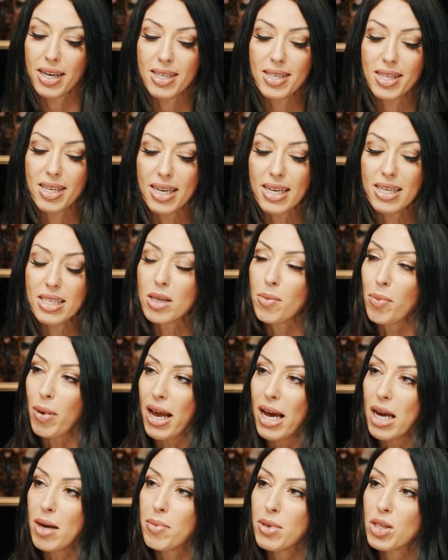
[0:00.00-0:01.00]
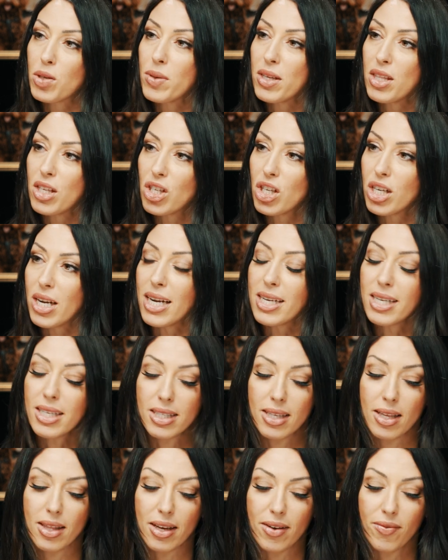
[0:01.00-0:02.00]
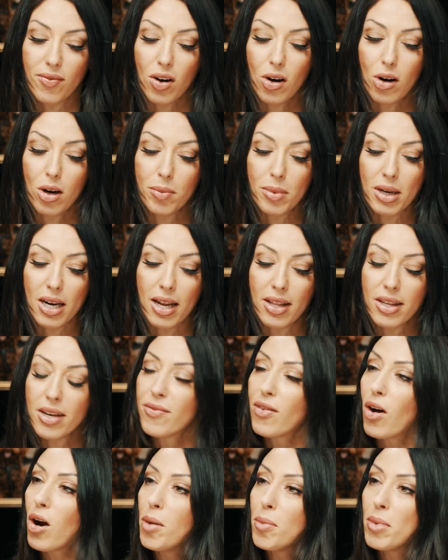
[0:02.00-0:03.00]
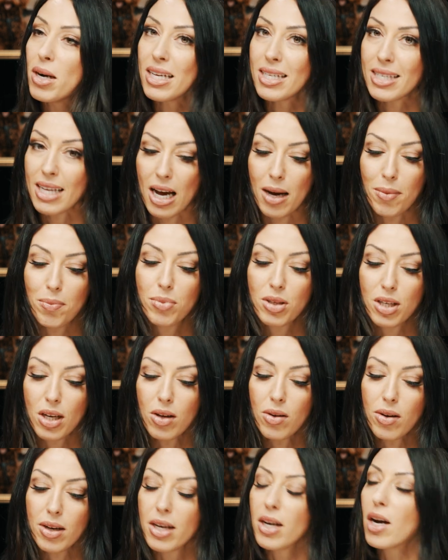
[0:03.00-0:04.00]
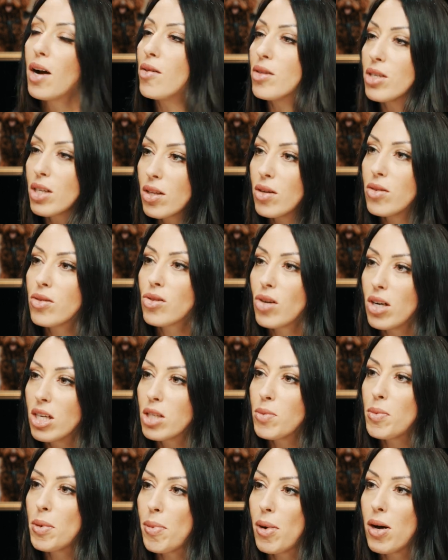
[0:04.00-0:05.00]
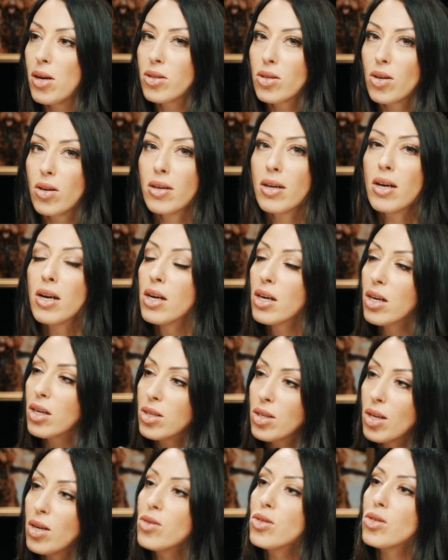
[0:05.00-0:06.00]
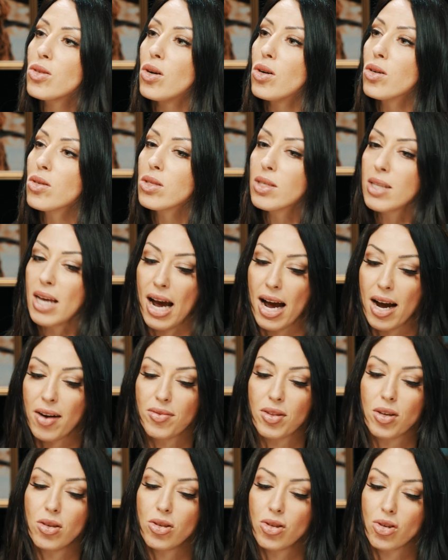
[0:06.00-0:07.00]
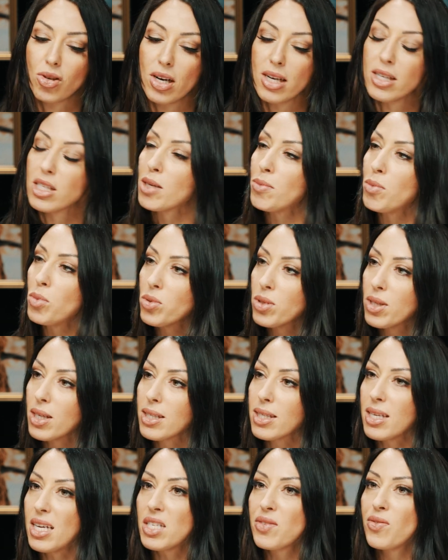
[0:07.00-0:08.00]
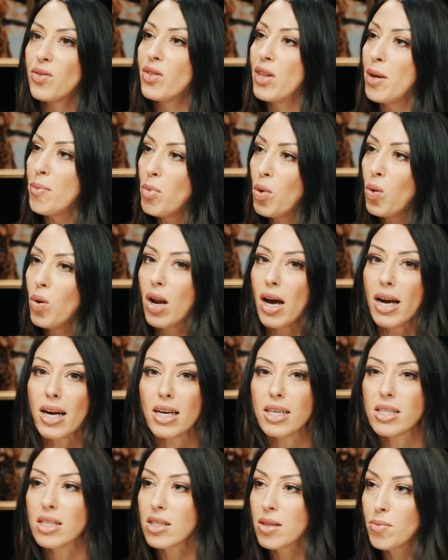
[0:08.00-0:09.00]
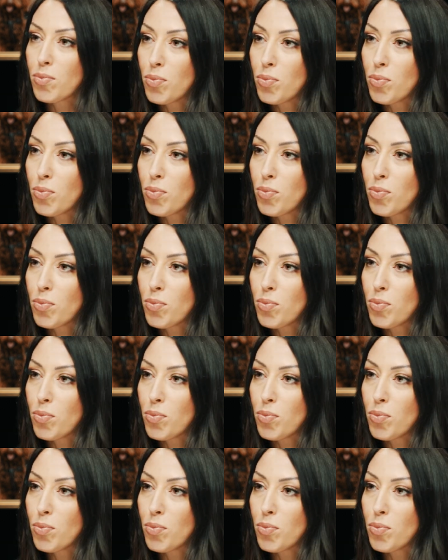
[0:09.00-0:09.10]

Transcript: is the interplay between the genetics and the environment is absolutely encouraging those traits to be passed on, because those dogs that have those traits are more successful and they're more likely to